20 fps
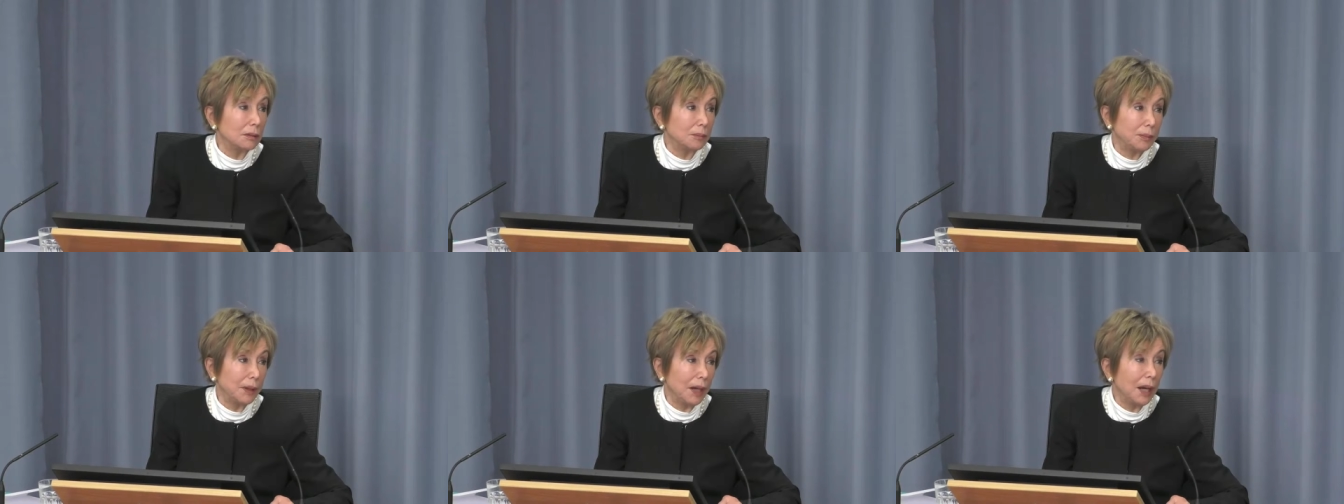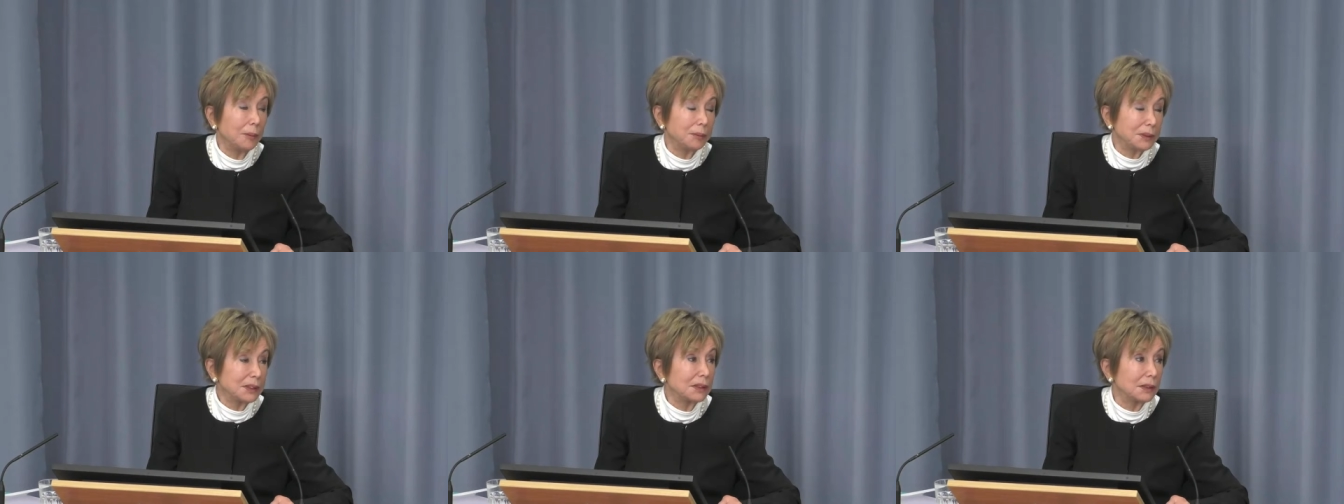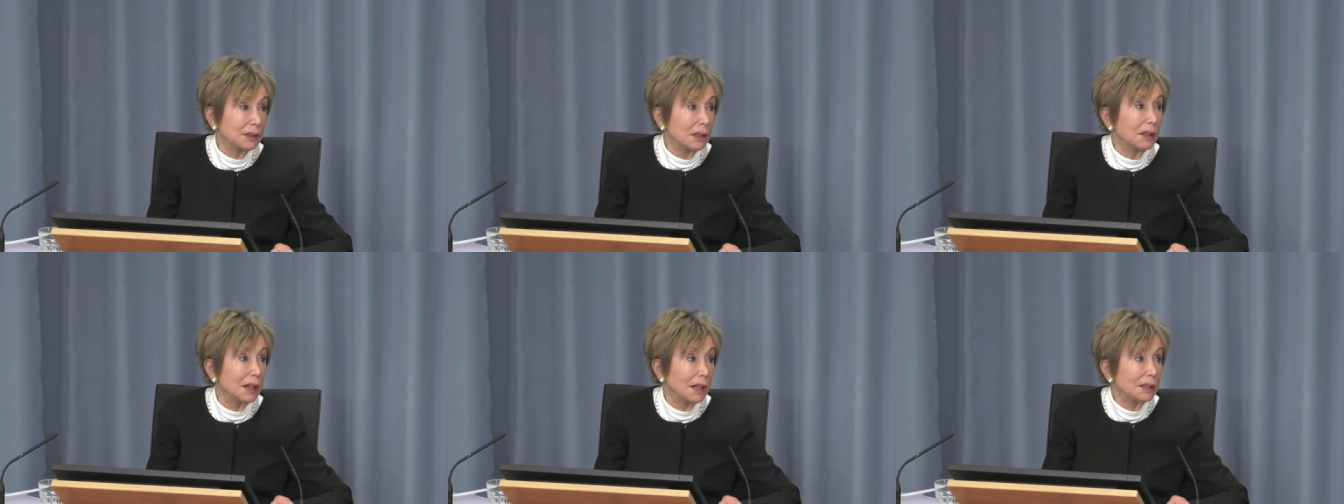perhaps
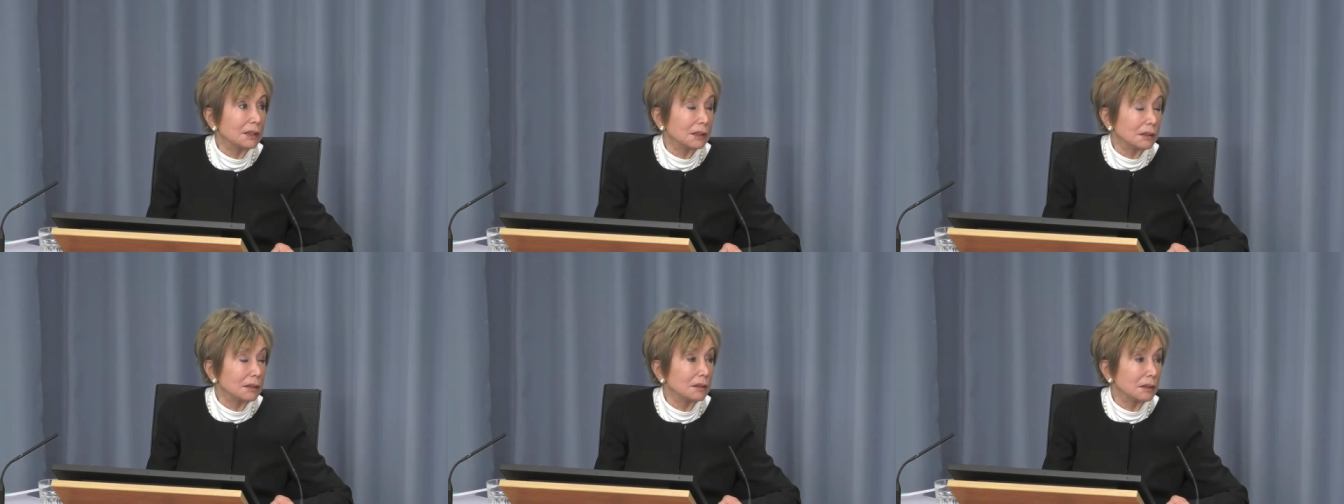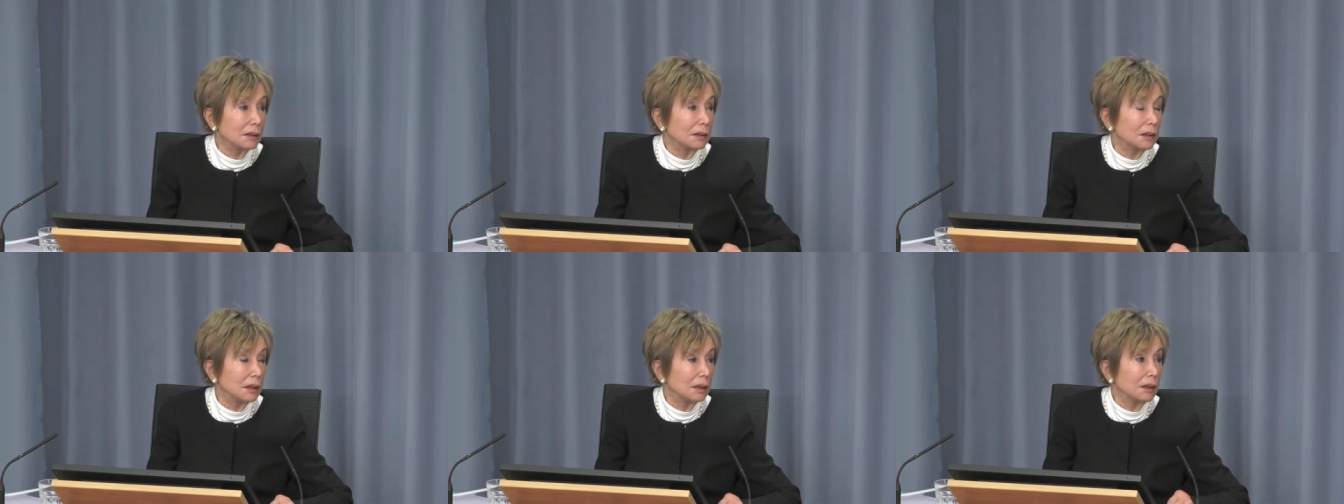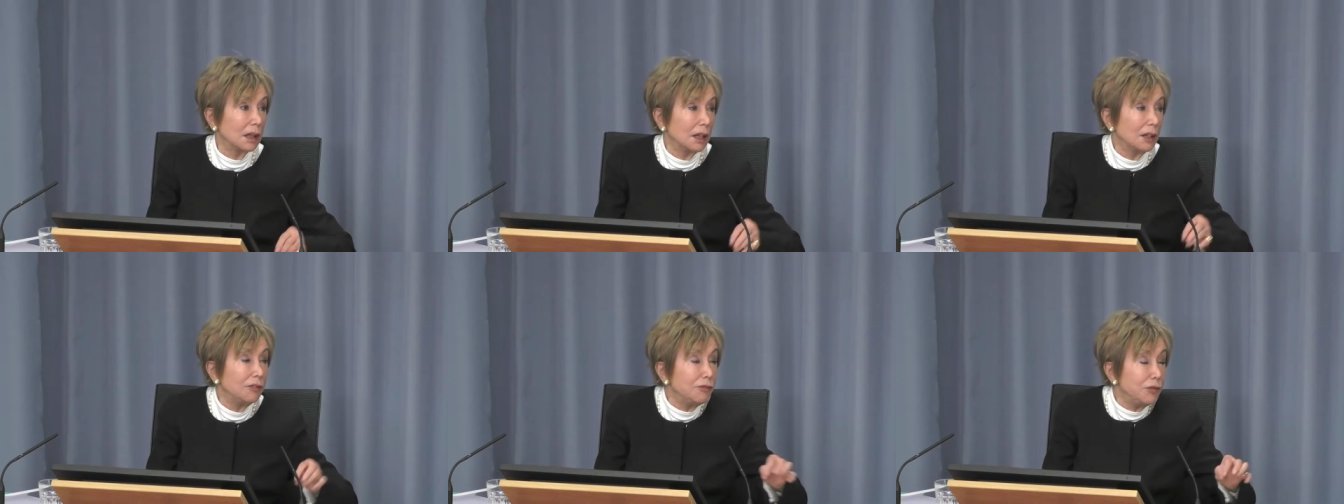there are
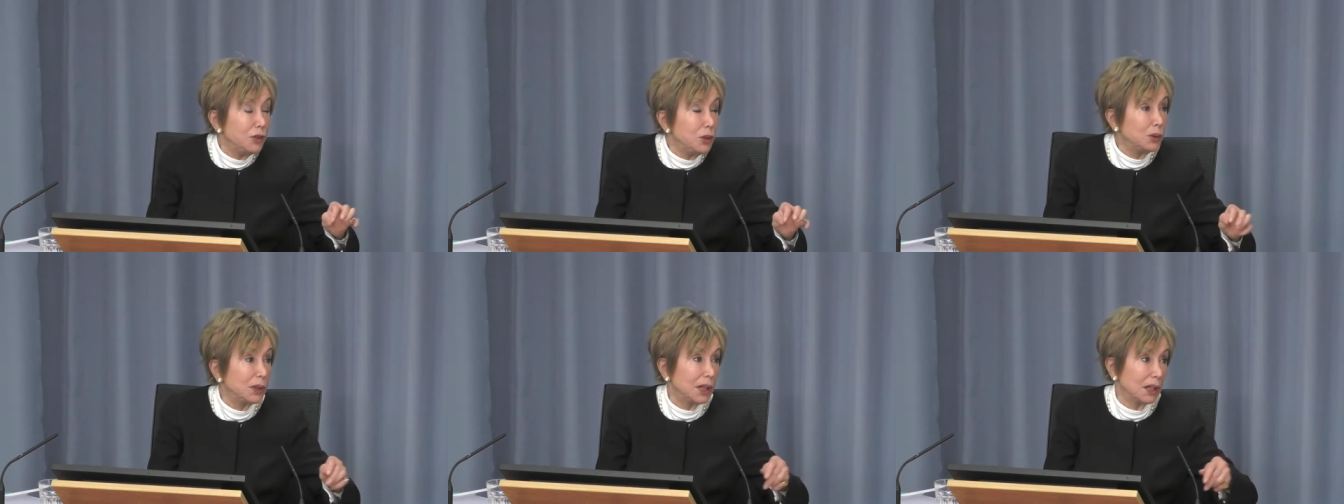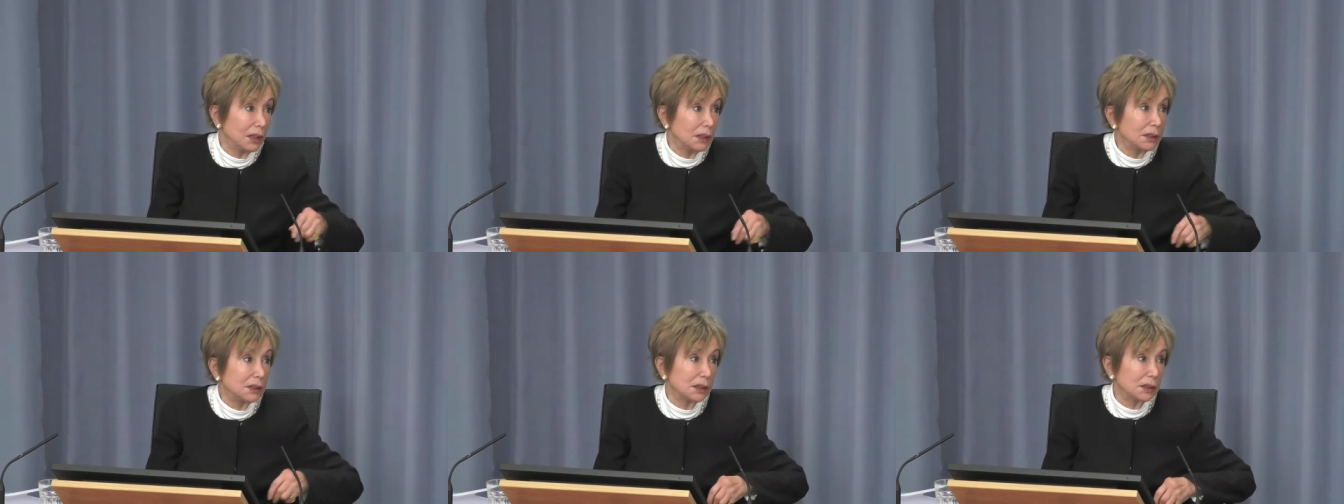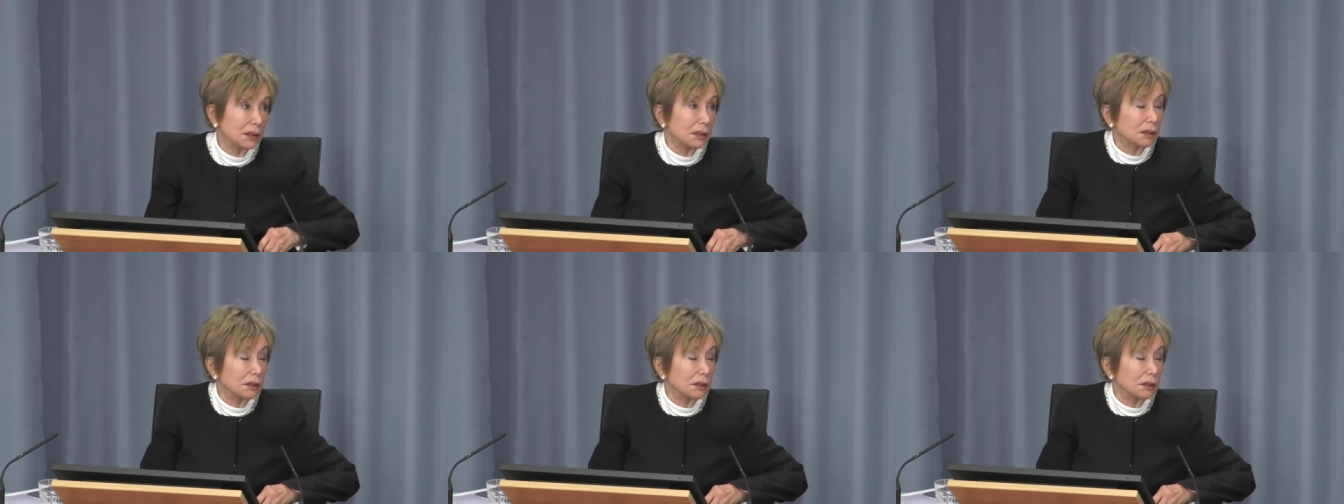a few cases.